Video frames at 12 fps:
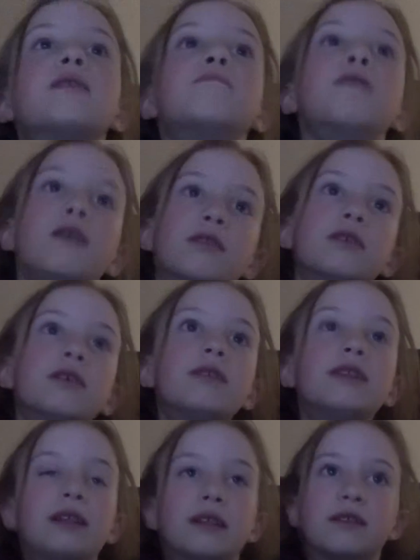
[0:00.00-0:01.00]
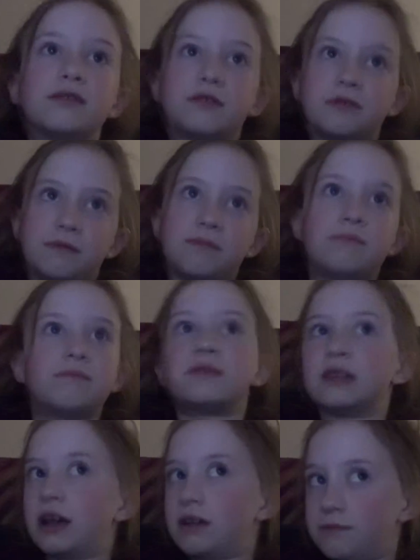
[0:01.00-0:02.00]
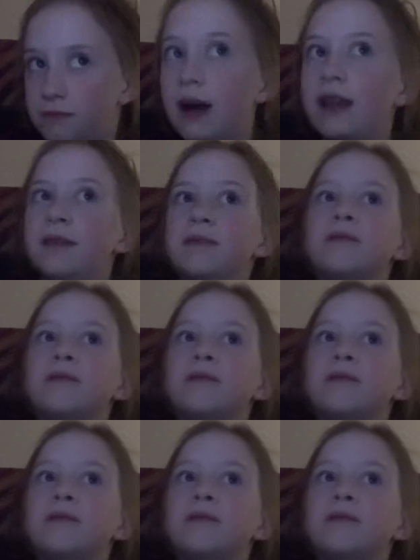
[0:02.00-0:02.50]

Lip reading: Pull your 2, 1.